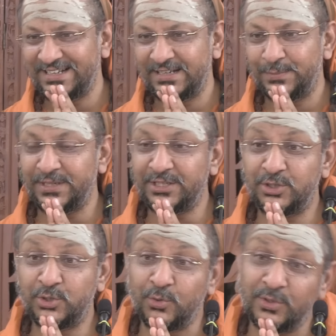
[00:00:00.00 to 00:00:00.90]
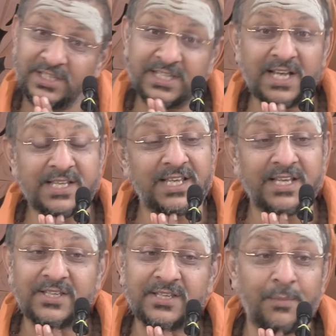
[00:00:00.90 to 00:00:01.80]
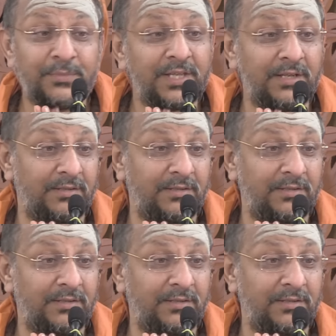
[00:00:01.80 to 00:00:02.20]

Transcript: But jyotsya says something.